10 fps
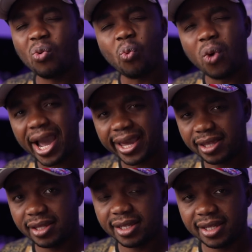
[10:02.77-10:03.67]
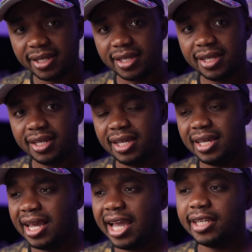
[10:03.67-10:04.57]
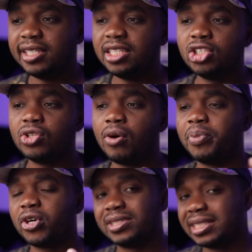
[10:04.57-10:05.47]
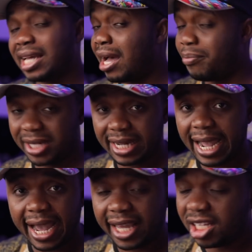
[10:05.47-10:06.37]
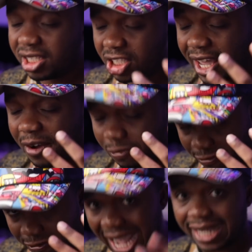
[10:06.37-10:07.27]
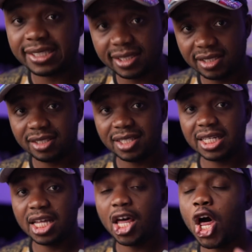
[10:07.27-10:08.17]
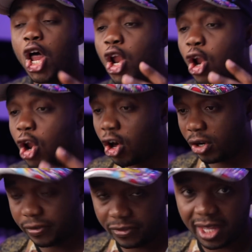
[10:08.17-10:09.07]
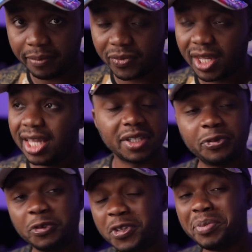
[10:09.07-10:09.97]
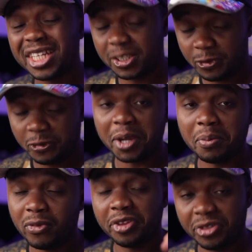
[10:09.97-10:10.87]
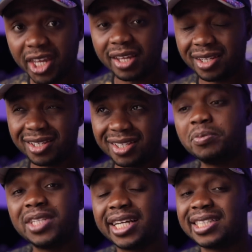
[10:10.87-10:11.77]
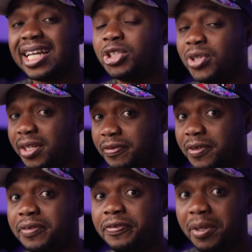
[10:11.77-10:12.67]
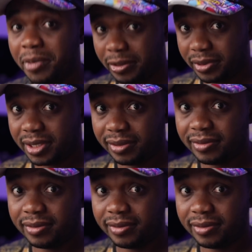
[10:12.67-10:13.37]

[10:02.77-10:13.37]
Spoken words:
why? And this is not because I'm a guy, it's a fact. A lot of them. The 15 minutes fame thing seems like it's actually for the females,